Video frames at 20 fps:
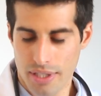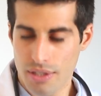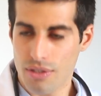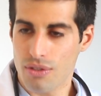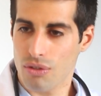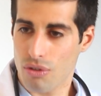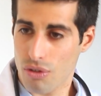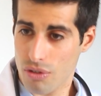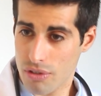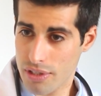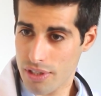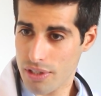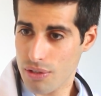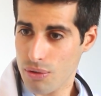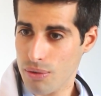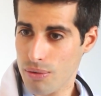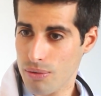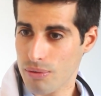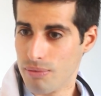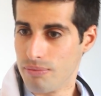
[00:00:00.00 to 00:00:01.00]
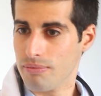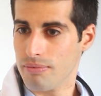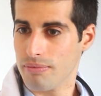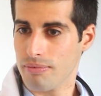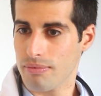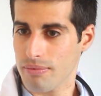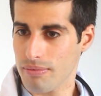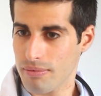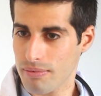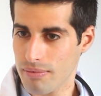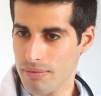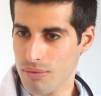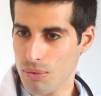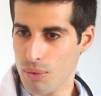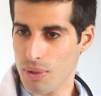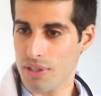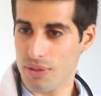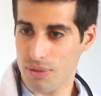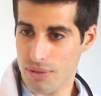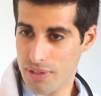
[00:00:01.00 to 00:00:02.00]
assist with your uh,
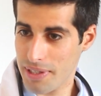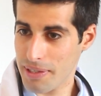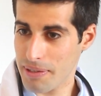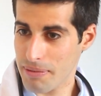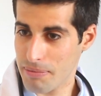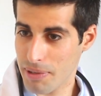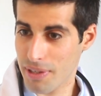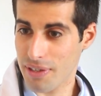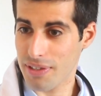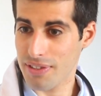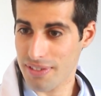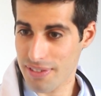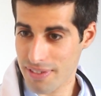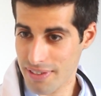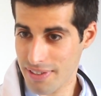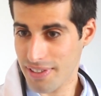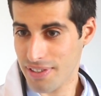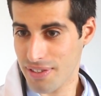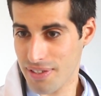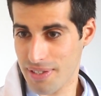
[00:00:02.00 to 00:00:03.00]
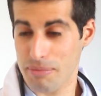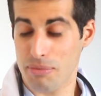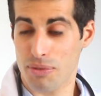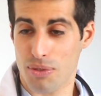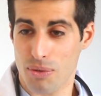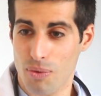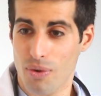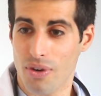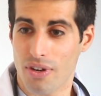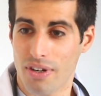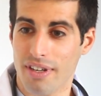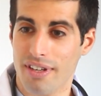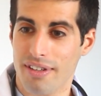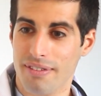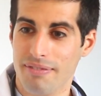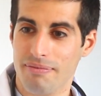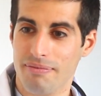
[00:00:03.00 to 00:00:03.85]
education and learning how to use the device.